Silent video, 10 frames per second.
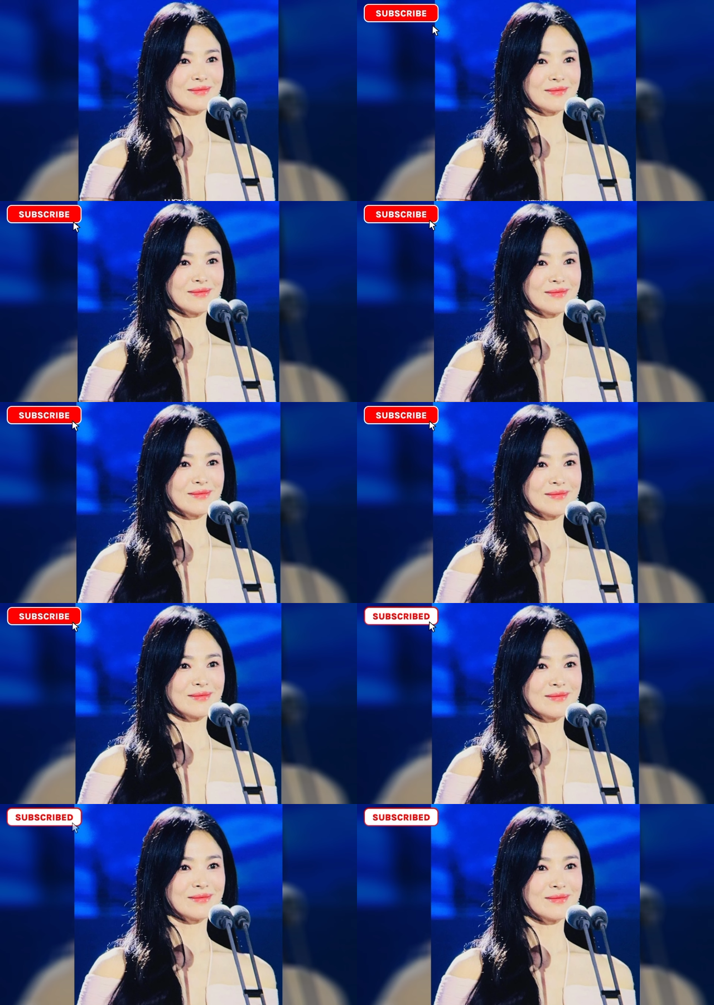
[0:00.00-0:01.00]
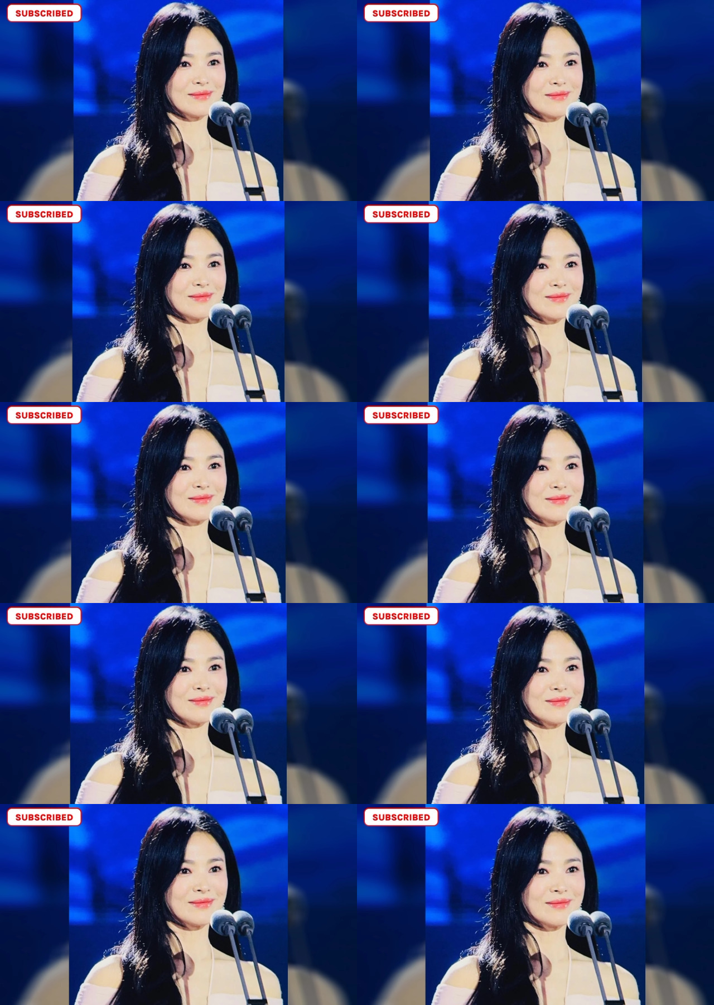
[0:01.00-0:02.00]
[no speech]